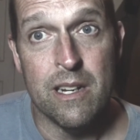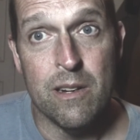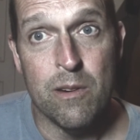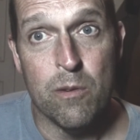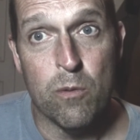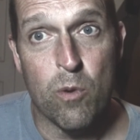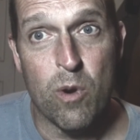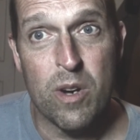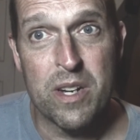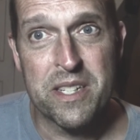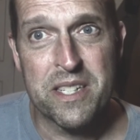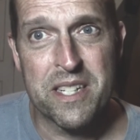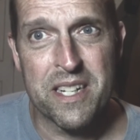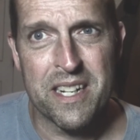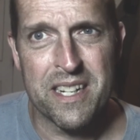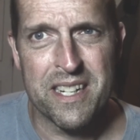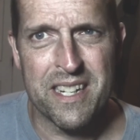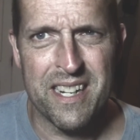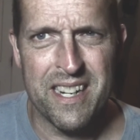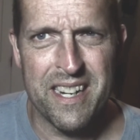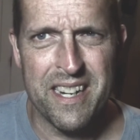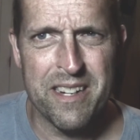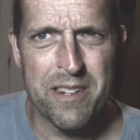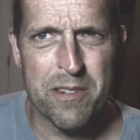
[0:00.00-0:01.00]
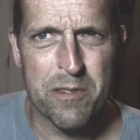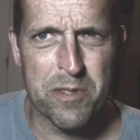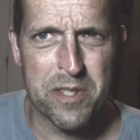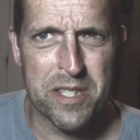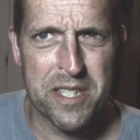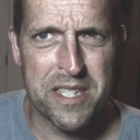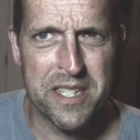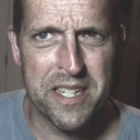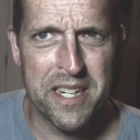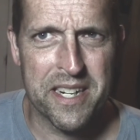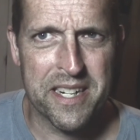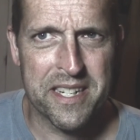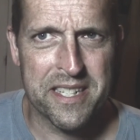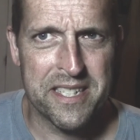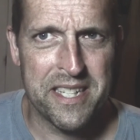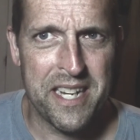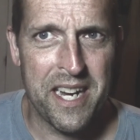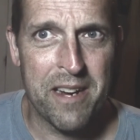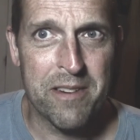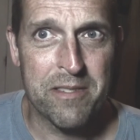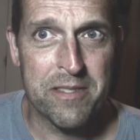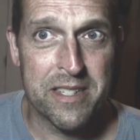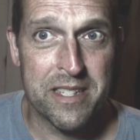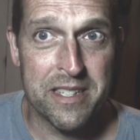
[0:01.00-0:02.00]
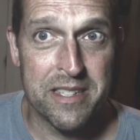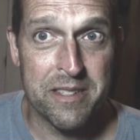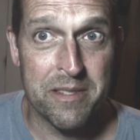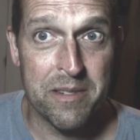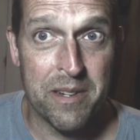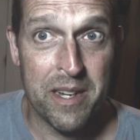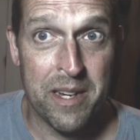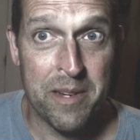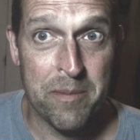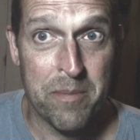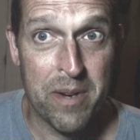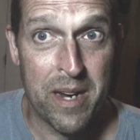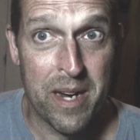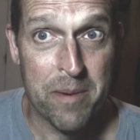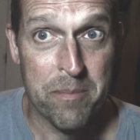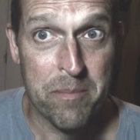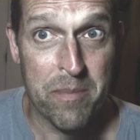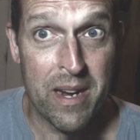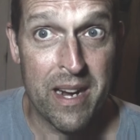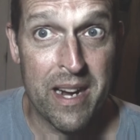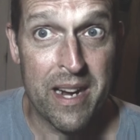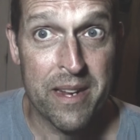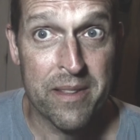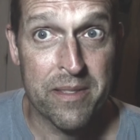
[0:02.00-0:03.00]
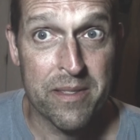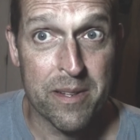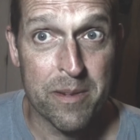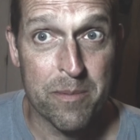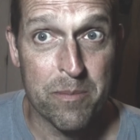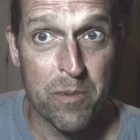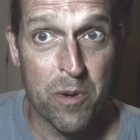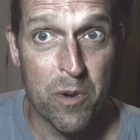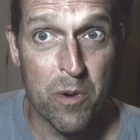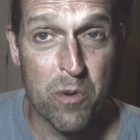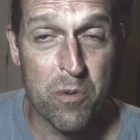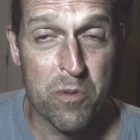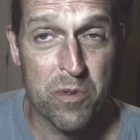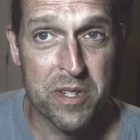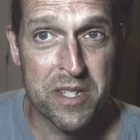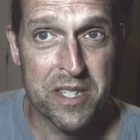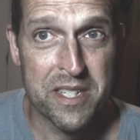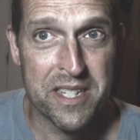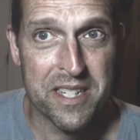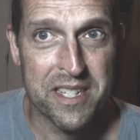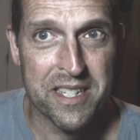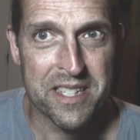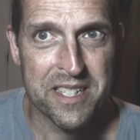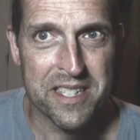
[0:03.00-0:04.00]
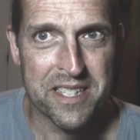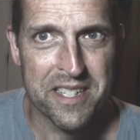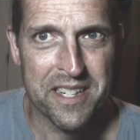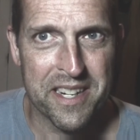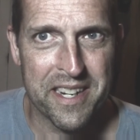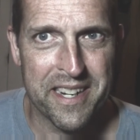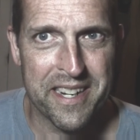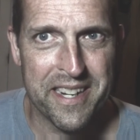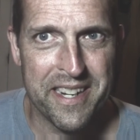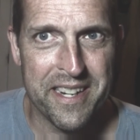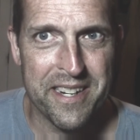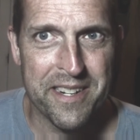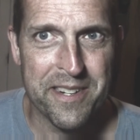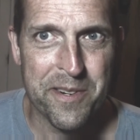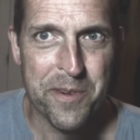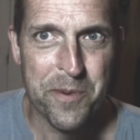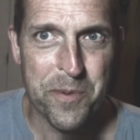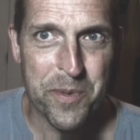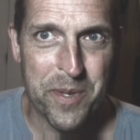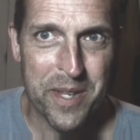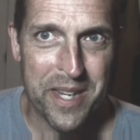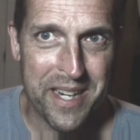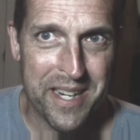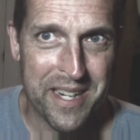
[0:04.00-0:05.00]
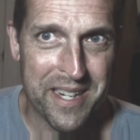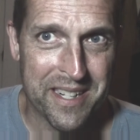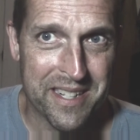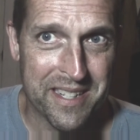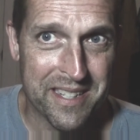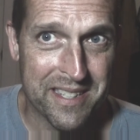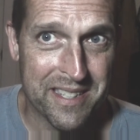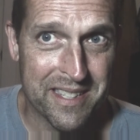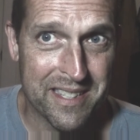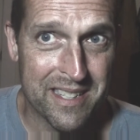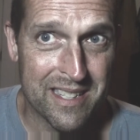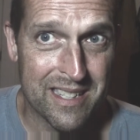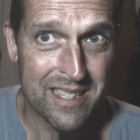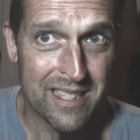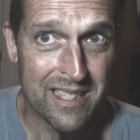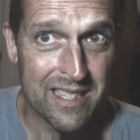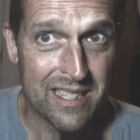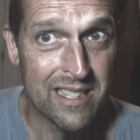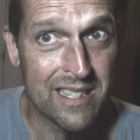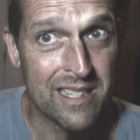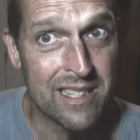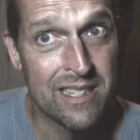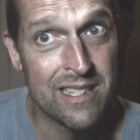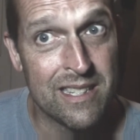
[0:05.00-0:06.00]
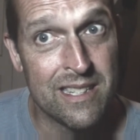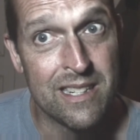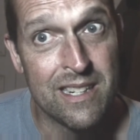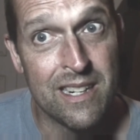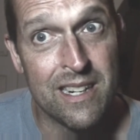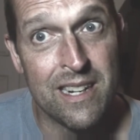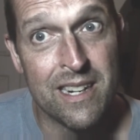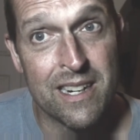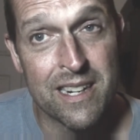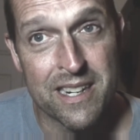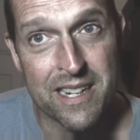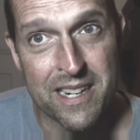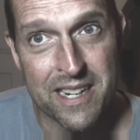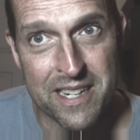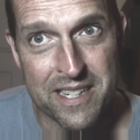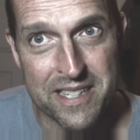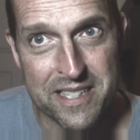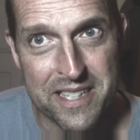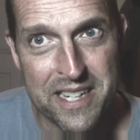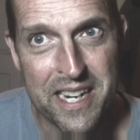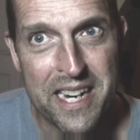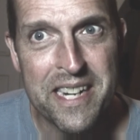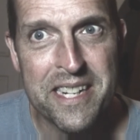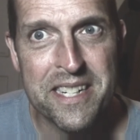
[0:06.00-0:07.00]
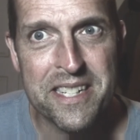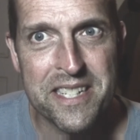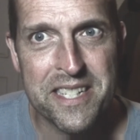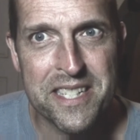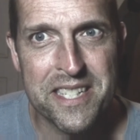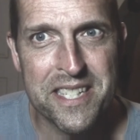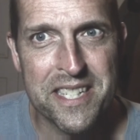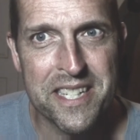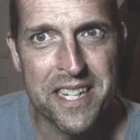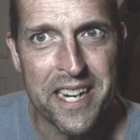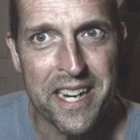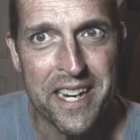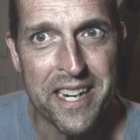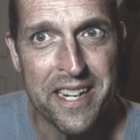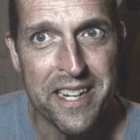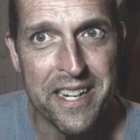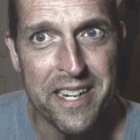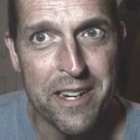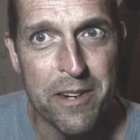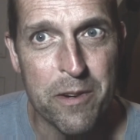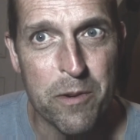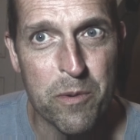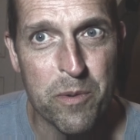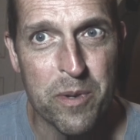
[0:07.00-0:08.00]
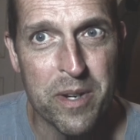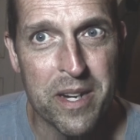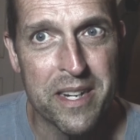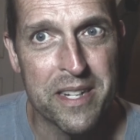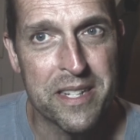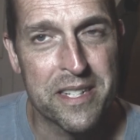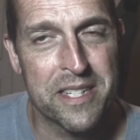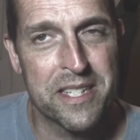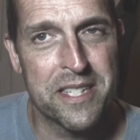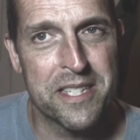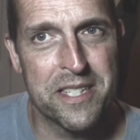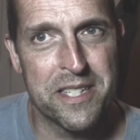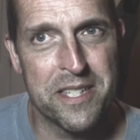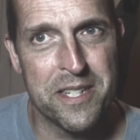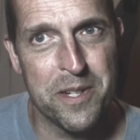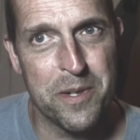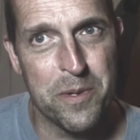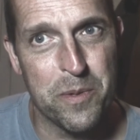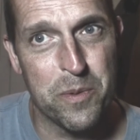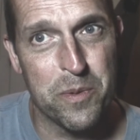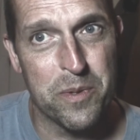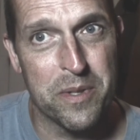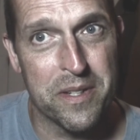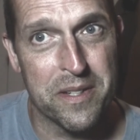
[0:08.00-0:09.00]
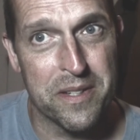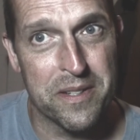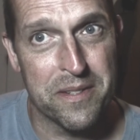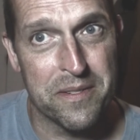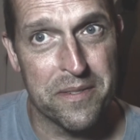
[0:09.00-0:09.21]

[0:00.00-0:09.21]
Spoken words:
what sticks out in my mind the most is the condensing units to the